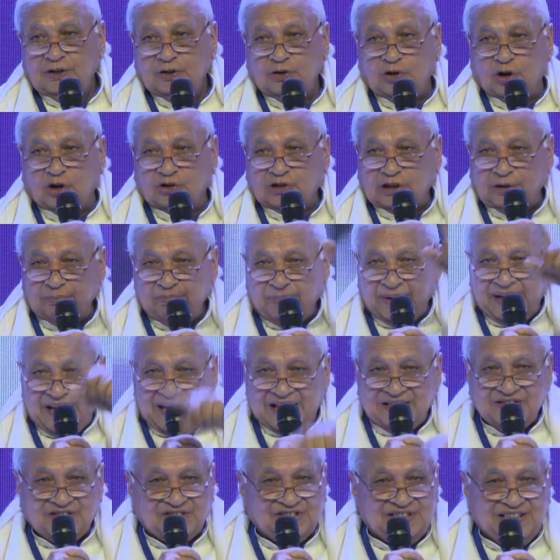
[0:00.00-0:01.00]
Dr.
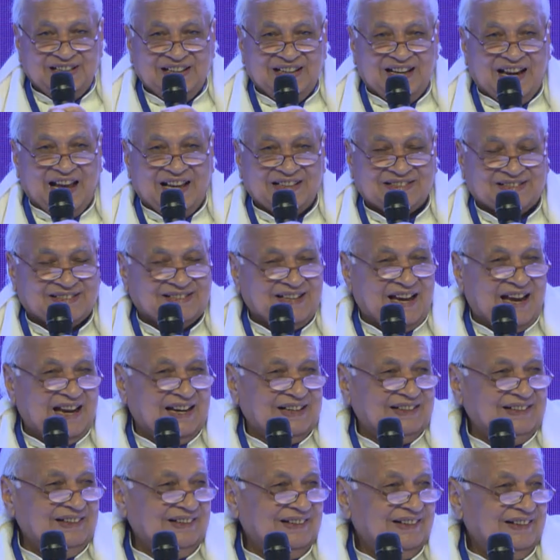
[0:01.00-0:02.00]
B.N. Seal has
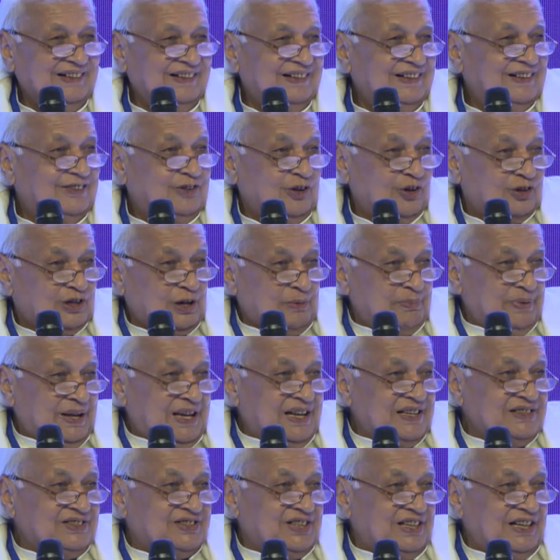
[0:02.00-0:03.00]
said, Dr.
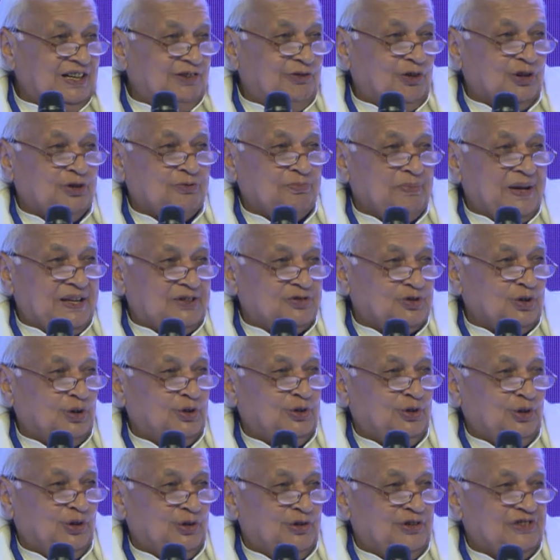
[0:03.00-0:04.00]
B.N. Seal was
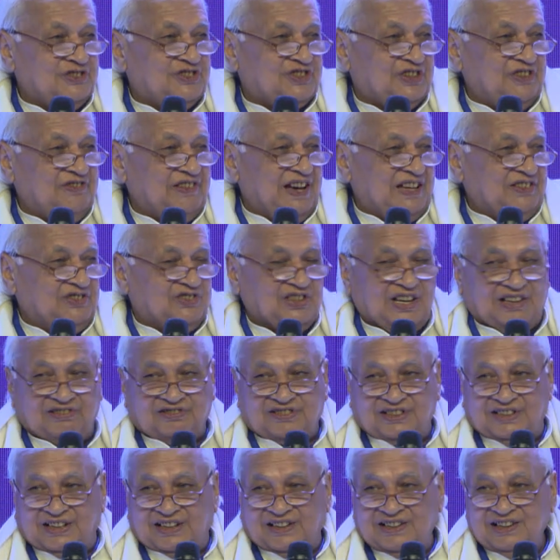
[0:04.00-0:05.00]
Mysore University Vice
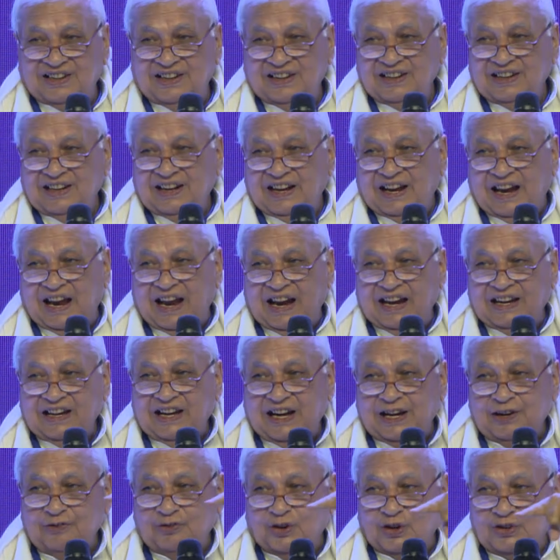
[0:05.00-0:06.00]
Chancellor, and
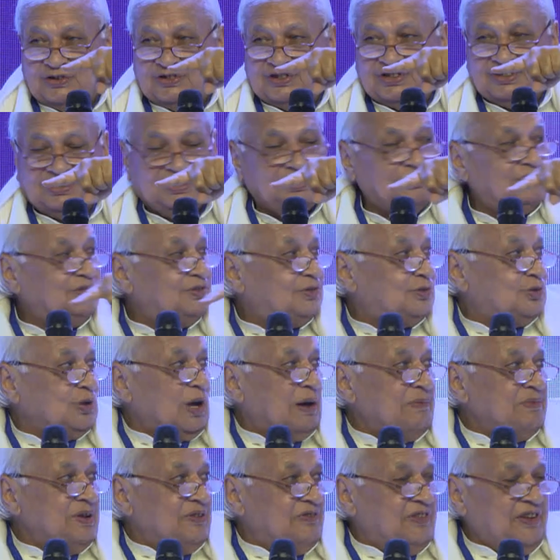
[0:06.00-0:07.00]
he was
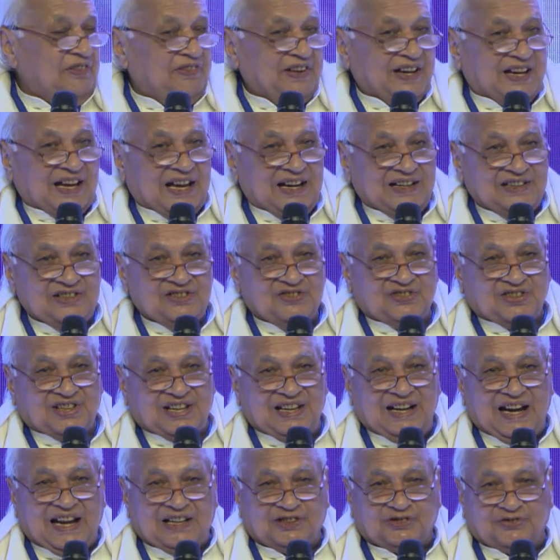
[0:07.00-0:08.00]
Swami Vivekananda's
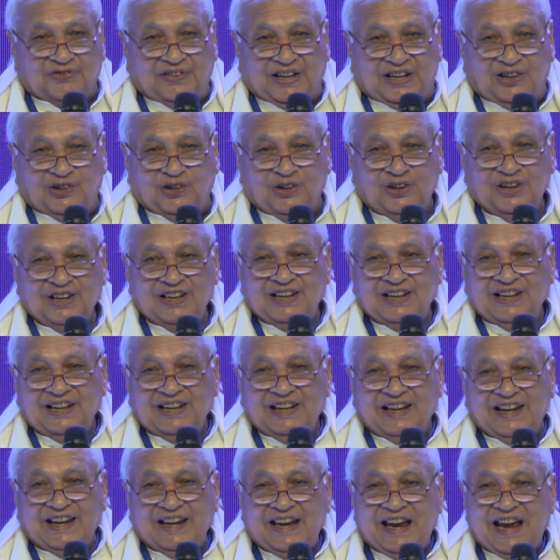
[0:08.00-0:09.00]
class fellow.
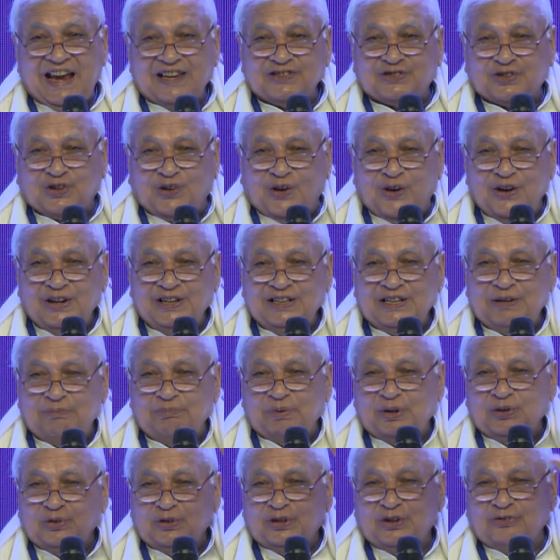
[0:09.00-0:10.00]
He has coined a
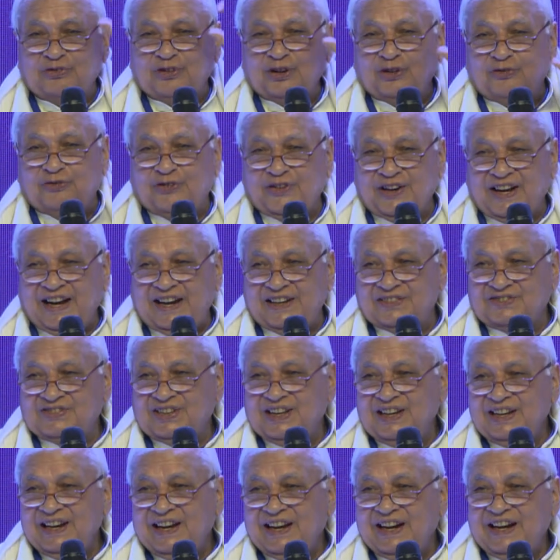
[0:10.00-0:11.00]
beautiful phrase,
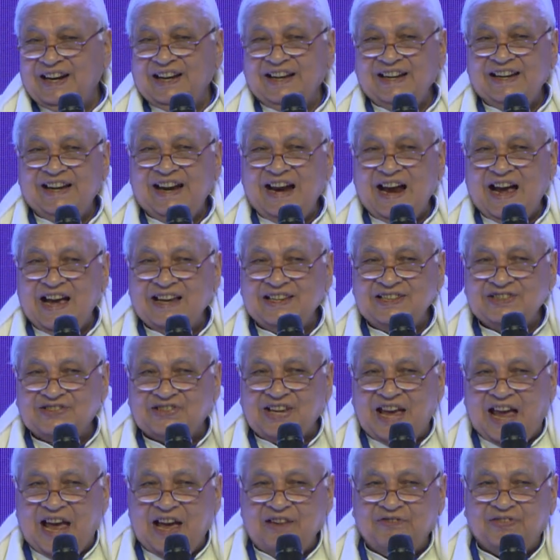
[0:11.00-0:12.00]
India is
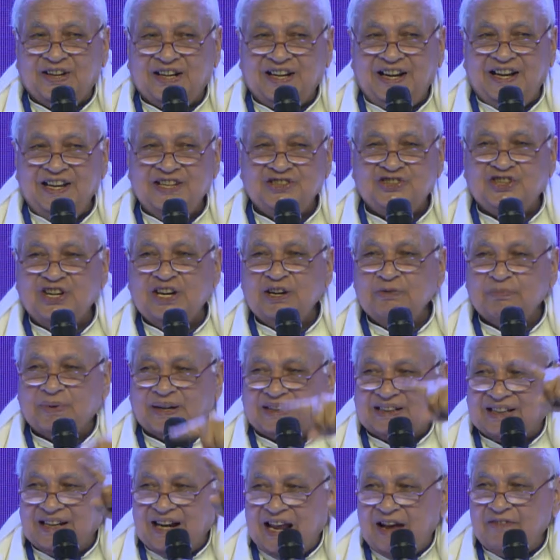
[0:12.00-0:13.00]
ever aging
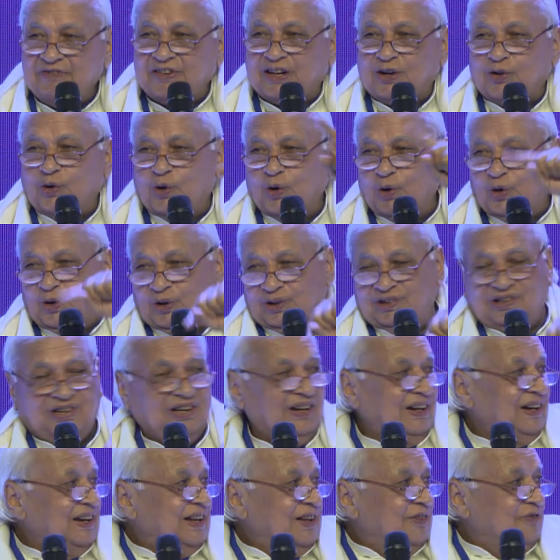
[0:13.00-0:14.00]
but never old.
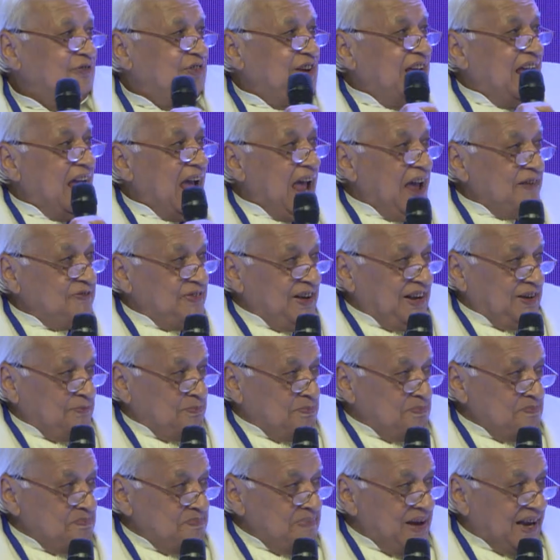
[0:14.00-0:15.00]
We have a
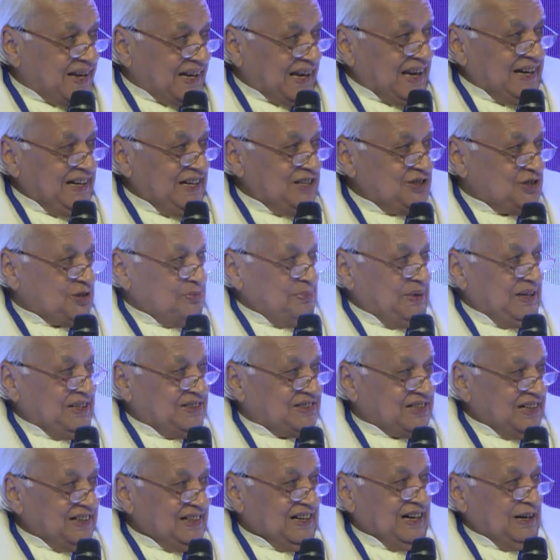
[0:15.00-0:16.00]
mechanism,
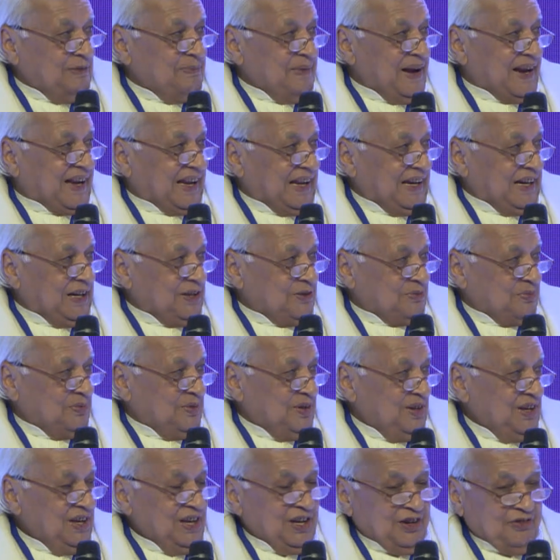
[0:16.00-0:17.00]
internal mechanism,
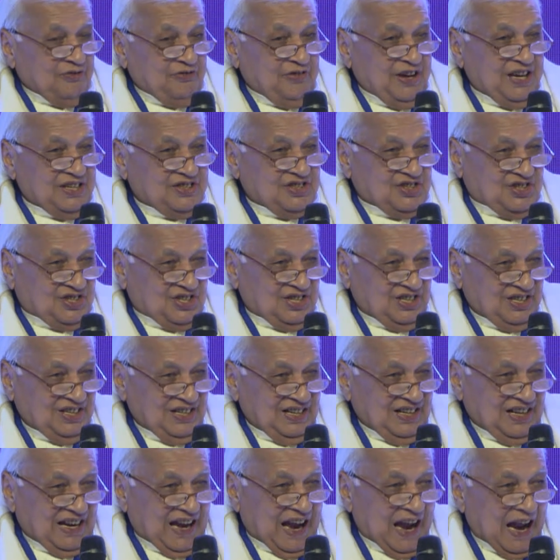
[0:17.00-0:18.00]
which
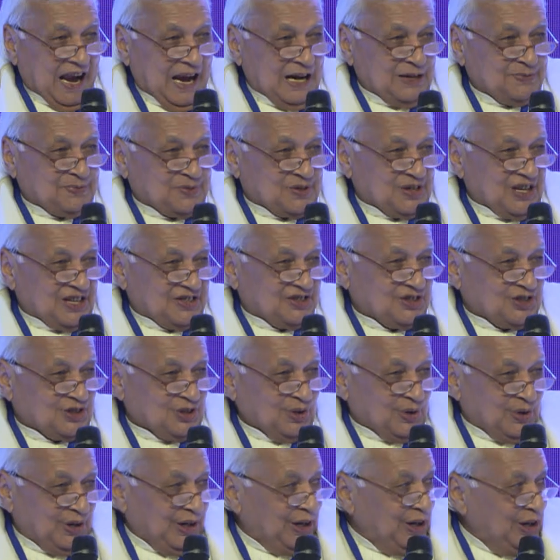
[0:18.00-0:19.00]
helps us
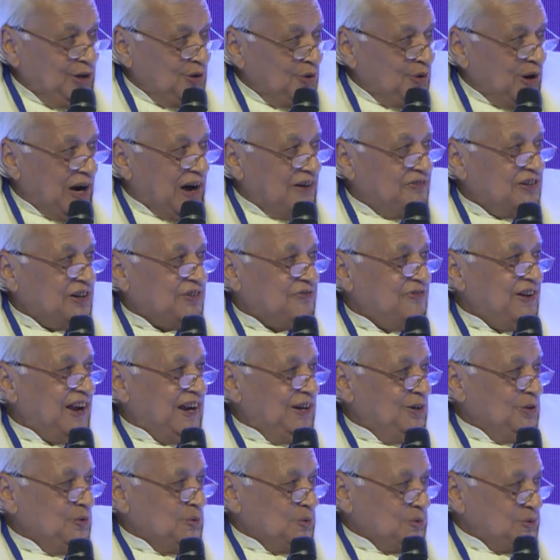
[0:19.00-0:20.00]
to renew our
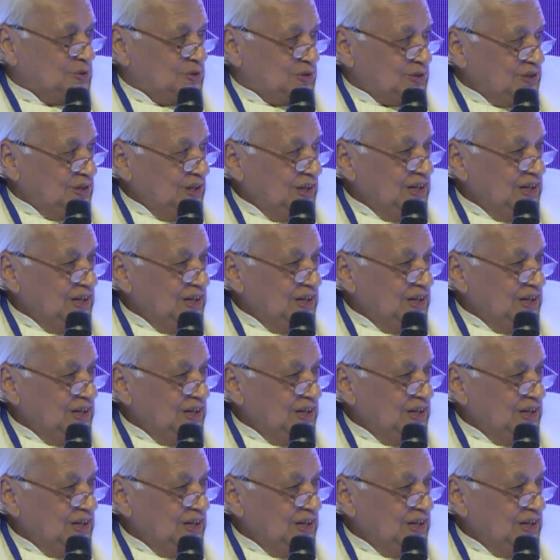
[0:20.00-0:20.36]
values.